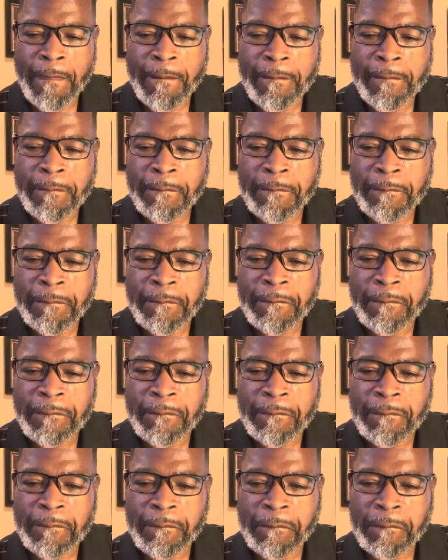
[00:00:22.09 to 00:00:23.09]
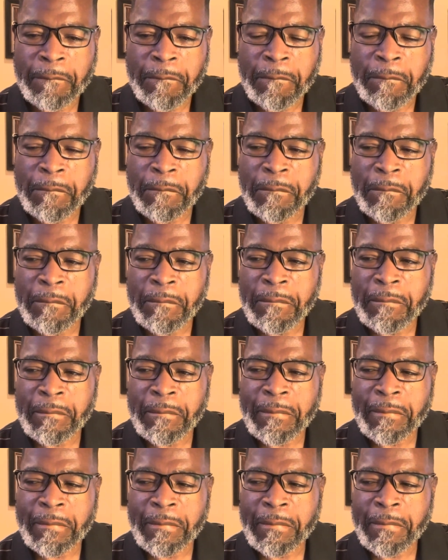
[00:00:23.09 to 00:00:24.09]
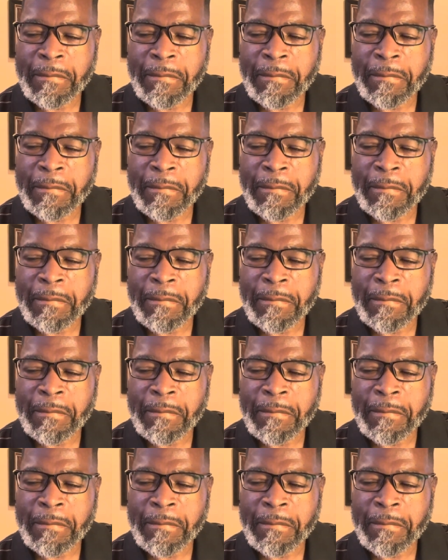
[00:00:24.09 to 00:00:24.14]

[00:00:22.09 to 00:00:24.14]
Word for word: Amen. It sure is.